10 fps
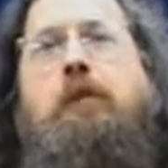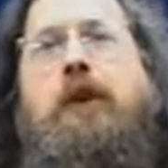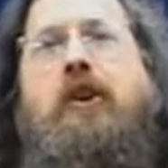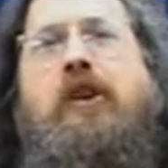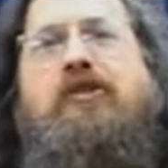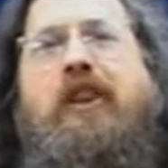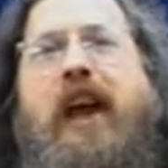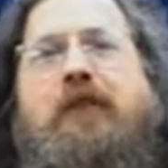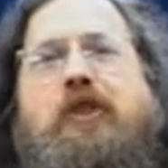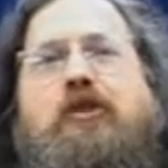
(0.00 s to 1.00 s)
because they
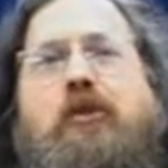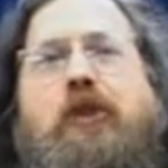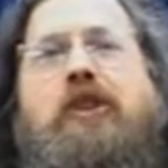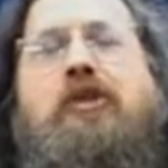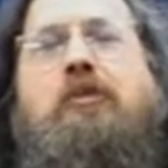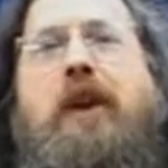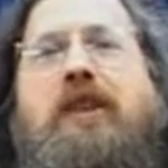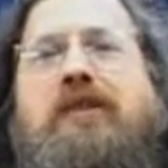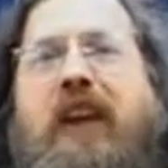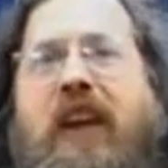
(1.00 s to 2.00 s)
have a duty to
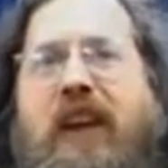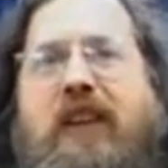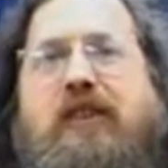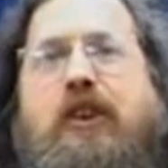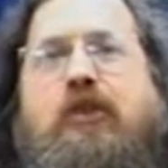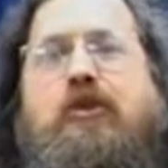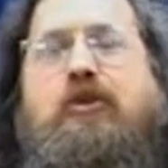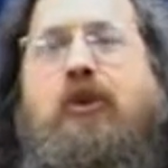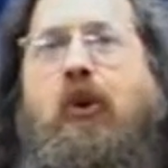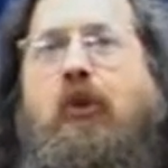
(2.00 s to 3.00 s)
maintain
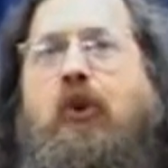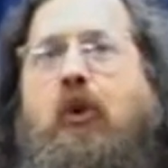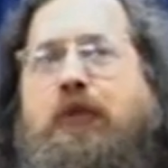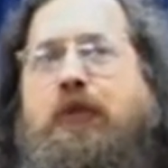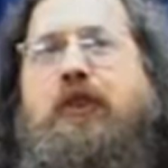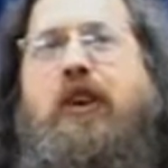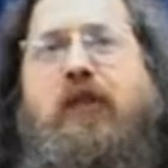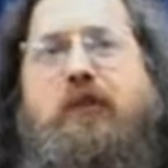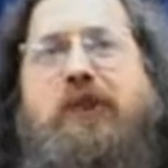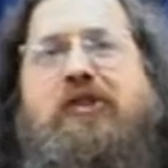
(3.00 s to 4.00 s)
control over the
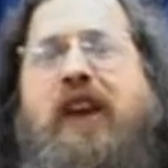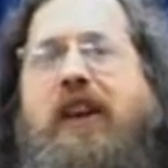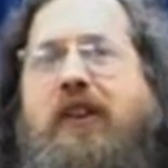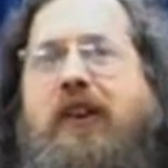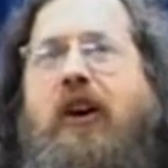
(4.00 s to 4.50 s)
government's data